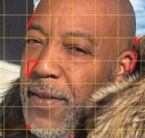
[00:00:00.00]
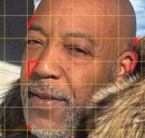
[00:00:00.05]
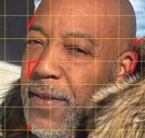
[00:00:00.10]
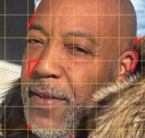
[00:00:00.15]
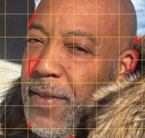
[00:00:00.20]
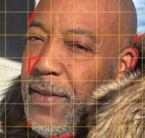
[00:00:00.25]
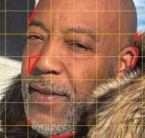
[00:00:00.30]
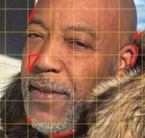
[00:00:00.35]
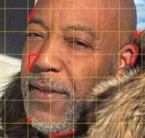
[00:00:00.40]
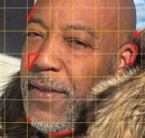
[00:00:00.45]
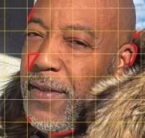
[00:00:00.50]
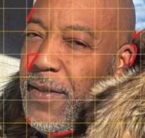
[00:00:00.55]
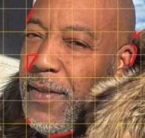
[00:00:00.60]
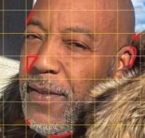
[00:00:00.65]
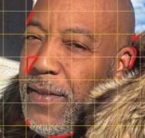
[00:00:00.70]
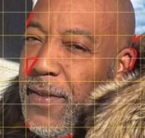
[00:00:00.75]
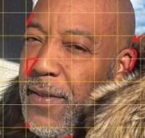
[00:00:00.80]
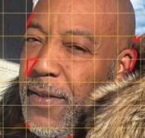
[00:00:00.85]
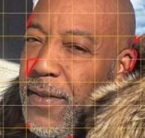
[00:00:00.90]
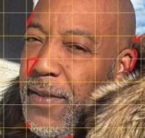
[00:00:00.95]

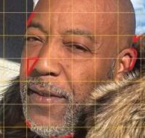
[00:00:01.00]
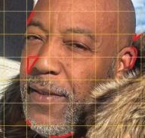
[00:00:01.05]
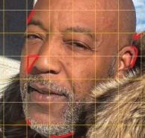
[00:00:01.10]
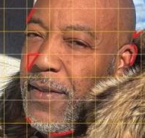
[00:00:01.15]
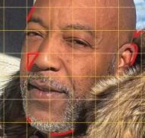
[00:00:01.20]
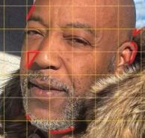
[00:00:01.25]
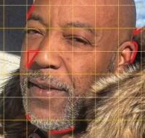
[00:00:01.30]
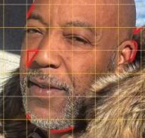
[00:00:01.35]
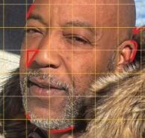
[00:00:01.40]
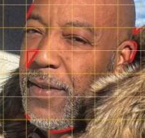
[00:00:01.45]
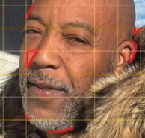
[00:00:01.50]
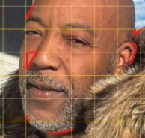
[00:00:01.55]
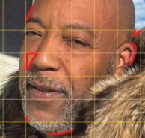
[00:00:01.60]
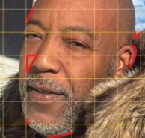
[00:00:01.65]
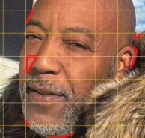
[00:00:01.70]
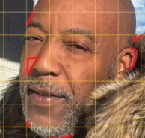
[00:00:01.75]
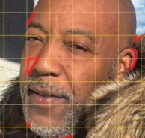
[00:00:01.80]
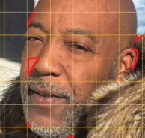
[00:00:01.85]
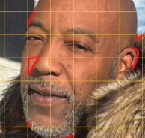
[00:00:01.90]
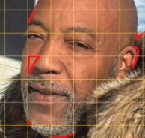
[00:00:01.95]
angles,
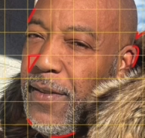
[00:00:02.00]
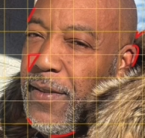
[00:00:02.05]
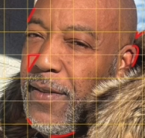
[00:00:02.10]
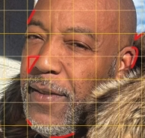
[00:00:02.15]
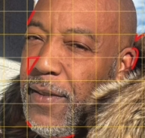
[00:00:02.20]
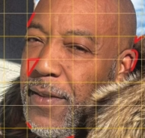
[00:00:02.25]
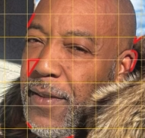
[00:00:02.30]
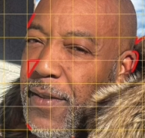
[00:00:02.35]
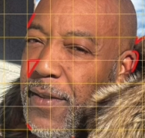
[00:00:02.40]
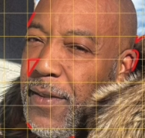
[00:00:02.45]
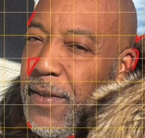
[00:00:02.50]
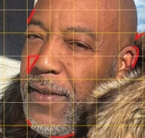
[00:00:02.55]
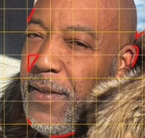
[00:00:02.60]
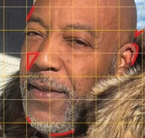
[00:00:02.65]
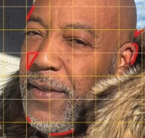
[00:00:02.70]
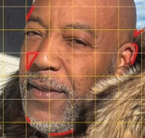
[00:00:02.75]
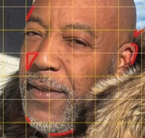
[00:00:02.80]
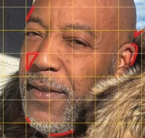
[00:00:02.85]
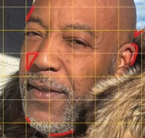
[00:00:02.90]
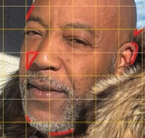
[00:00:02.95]
you add them
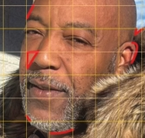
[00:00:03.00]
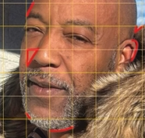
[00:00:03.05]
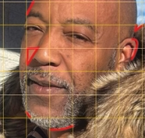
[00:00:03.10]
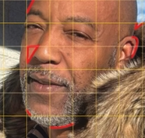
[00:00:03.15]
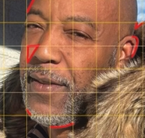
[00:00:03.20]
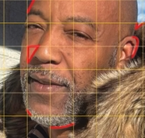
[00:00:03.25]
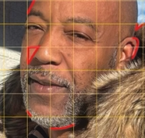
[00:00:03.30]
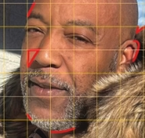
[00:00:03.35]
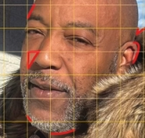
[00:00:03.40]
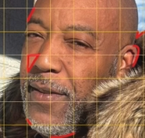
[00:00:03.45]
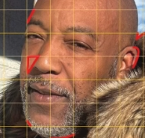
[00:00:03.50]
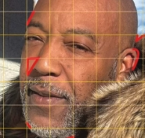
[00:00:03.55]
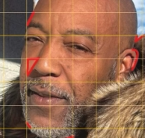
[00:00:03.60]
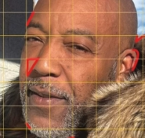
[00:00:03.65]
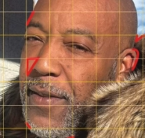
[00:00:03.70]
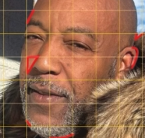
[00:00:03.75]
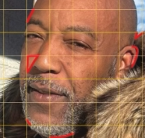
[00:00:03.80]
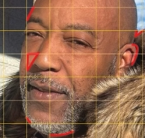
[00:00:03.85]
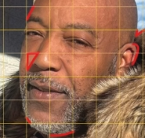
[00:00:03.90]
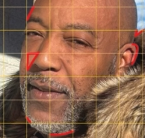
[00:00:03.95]
in based on
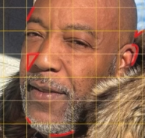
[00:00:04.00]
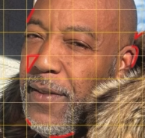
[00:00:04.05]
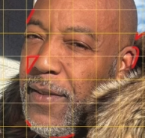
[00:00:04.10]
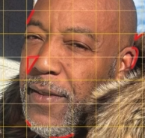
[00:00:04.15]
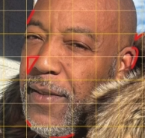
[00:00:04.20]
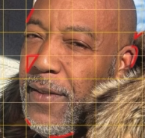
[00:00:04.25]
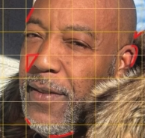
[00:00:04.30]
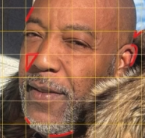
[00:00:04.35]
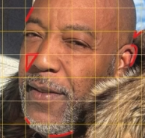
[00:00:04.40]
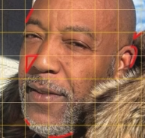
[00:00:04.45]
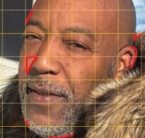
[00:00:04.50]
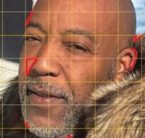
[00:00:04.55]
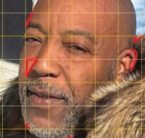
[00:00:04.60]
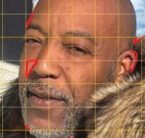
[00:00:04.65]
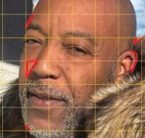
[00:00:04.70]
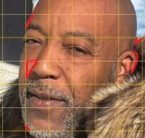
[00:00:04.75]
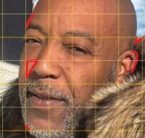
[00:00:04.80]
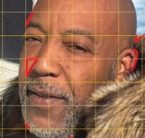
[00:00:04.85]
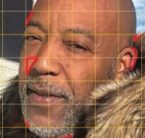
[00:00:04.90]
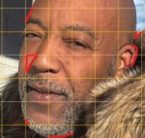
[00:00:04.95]

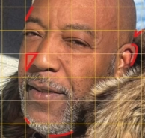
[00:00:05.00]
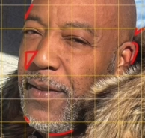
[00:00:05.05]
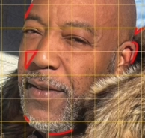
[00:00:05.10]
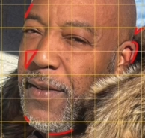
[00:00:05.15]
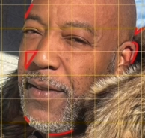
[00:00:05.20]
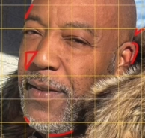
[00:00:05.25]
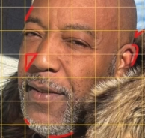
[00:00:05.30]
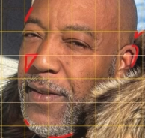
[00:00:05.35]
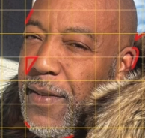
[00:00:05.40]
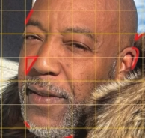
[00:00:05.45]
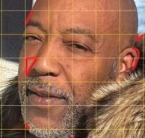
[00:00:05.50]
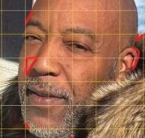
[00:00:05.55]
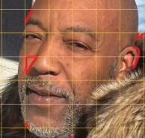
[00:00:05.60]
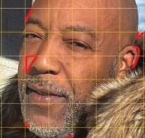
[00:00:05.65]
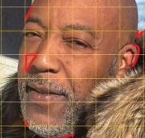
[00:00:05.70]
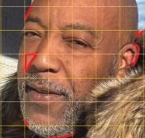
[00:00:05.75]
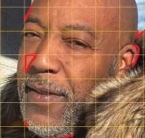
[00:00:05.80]
where things are